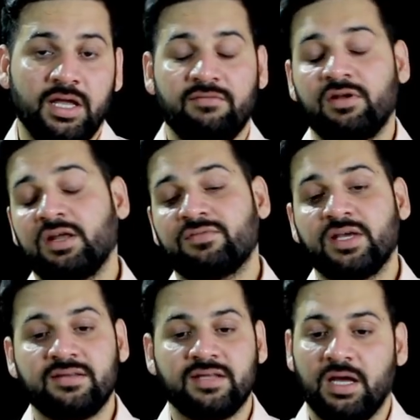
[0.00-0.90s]
Even if
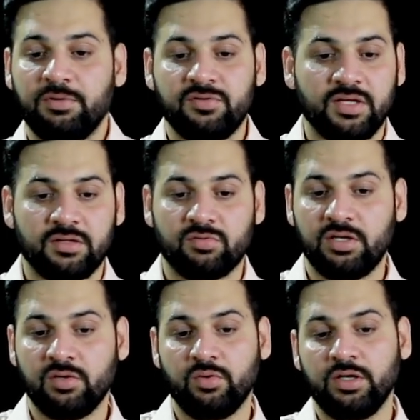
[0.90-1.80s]
the exam is
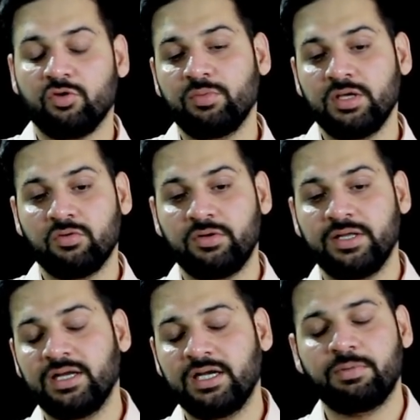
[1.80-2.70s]
actually going to be, you know,
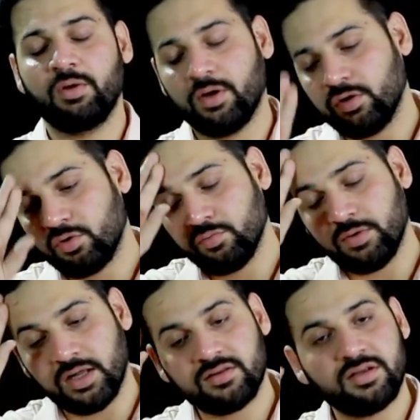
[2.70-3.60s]
delayed by one or two
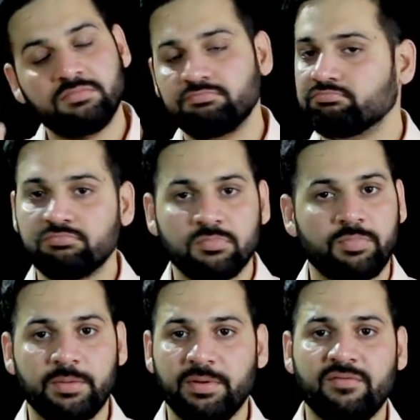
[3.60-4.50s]
months,
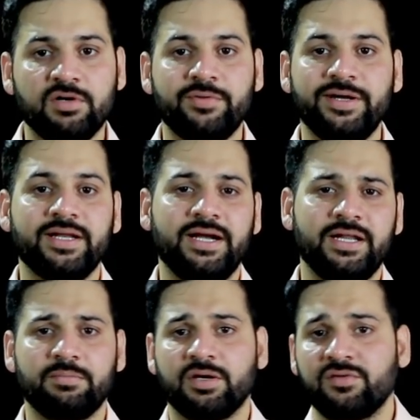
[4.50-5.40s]
prepare for
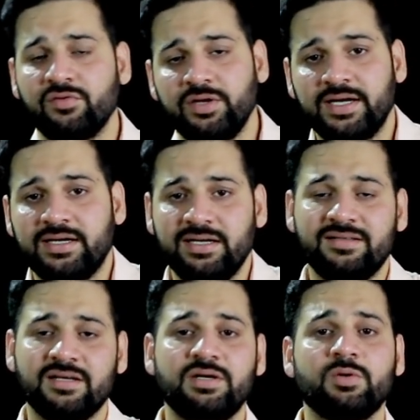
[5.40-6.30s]
2019 because you need at
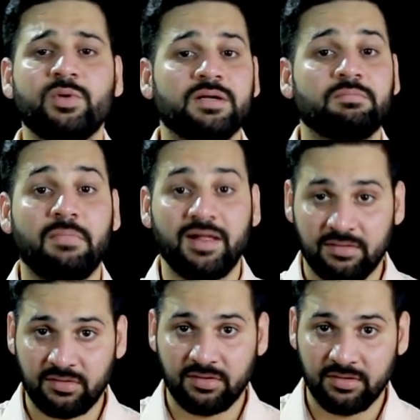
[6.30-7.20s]
least seven to eight
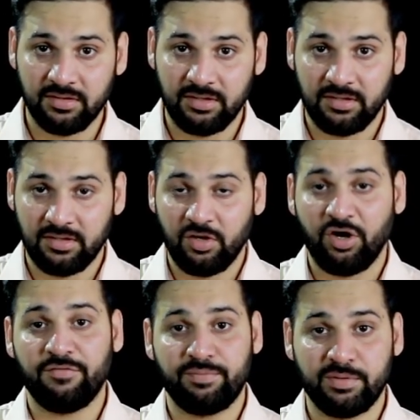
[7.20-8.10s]
months
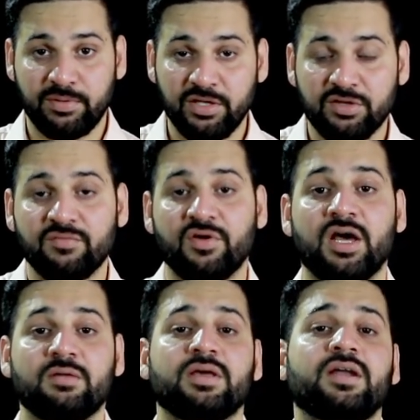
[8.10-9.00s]
of preparation for
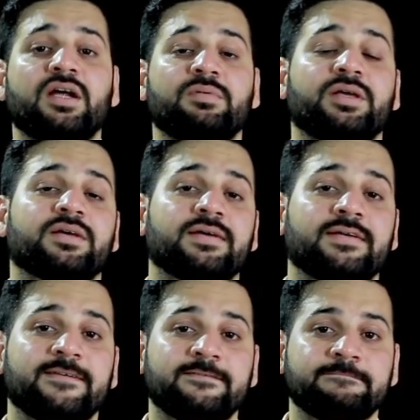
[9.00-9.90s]
RBI grade B.
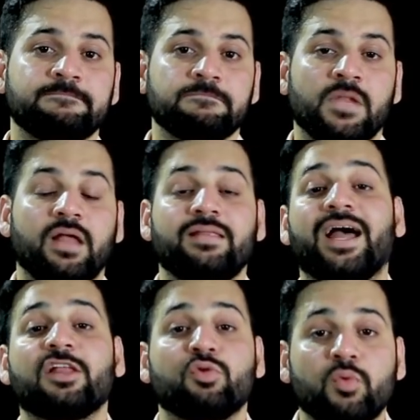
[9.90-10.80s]

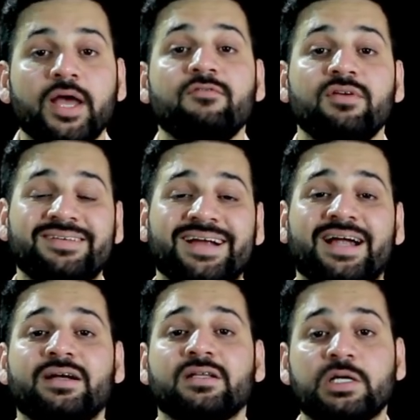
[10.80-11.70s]
That's why we
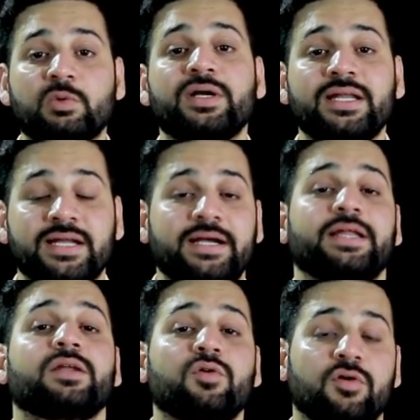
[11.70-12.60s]
started the
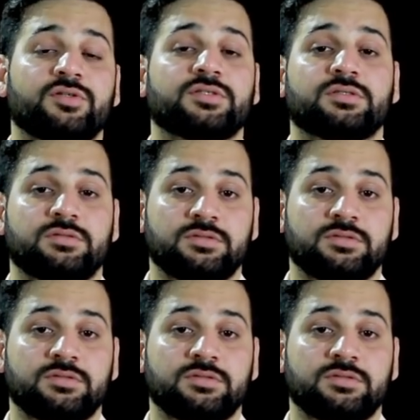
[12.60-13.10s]
2019 course.